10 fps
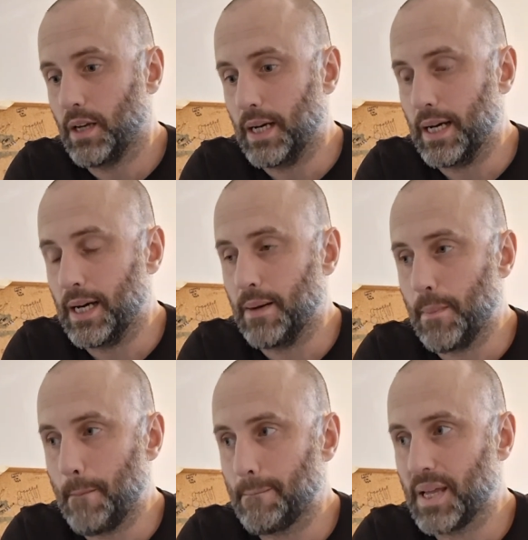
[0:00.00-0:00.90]

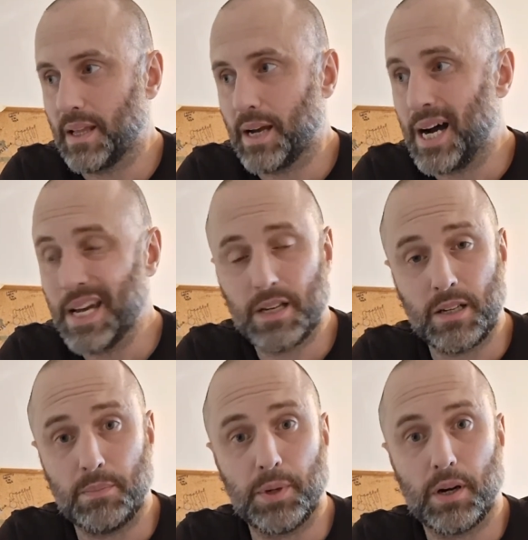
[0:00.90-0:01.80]
Um,
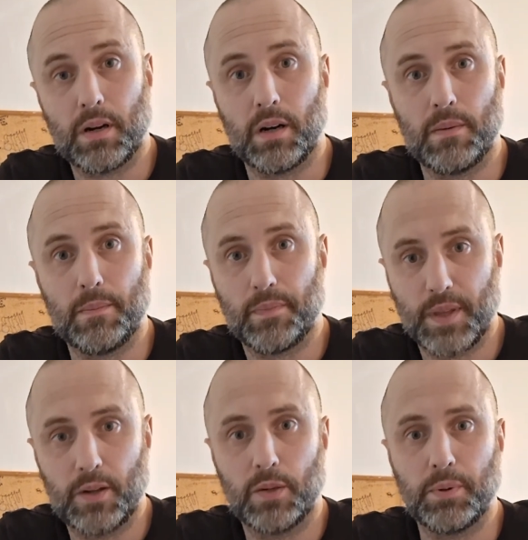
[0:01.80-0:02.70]
iherb.com,
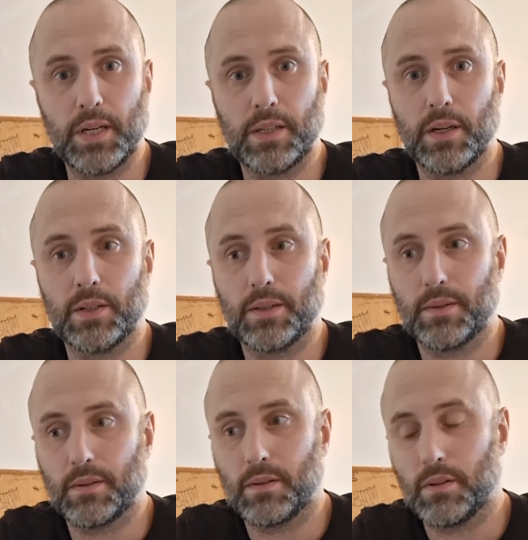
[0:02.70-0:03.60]
they're all pretty good,
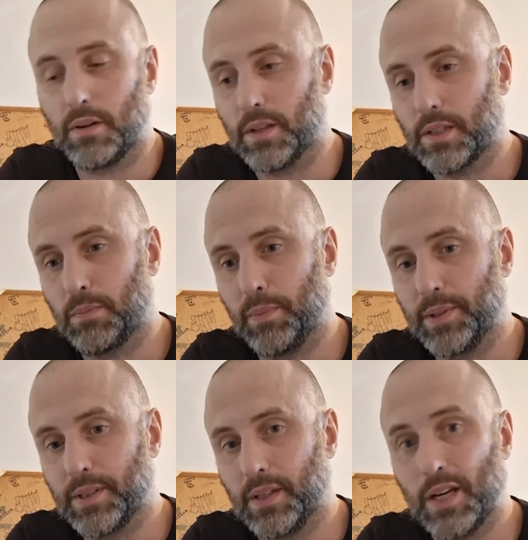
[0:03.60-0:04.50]
all the
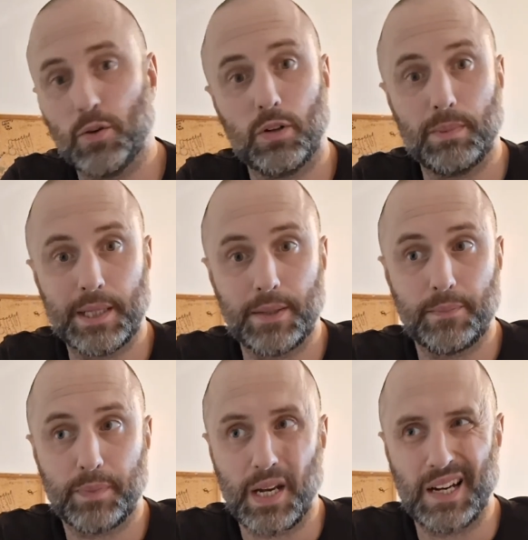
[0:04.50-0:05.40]
supplements on there normally.
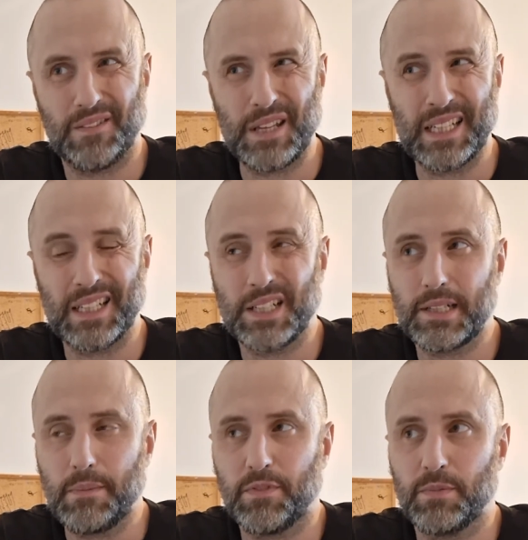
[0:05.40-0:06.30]
And I think they
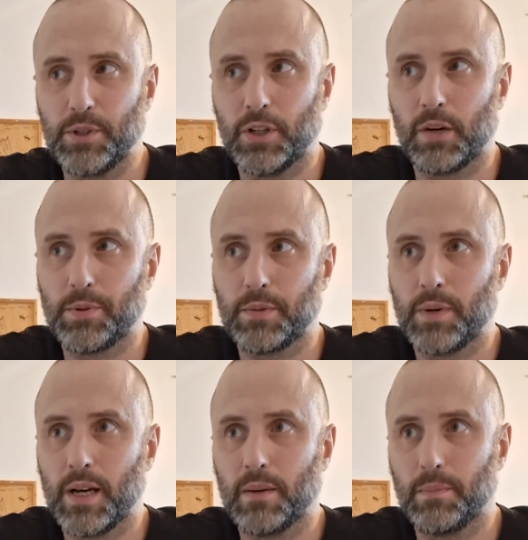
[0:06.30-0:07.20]
ship from Europe
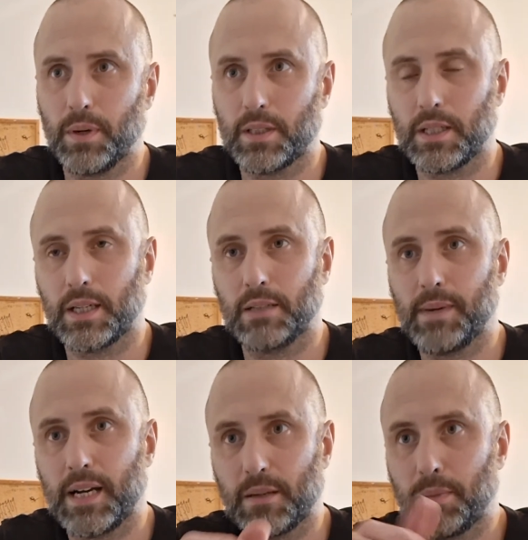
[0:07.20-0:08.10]
somewhere, but it's like an
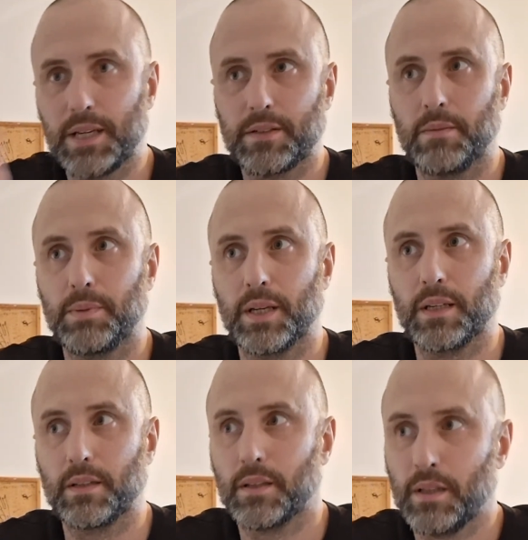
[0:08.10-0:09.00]
American based company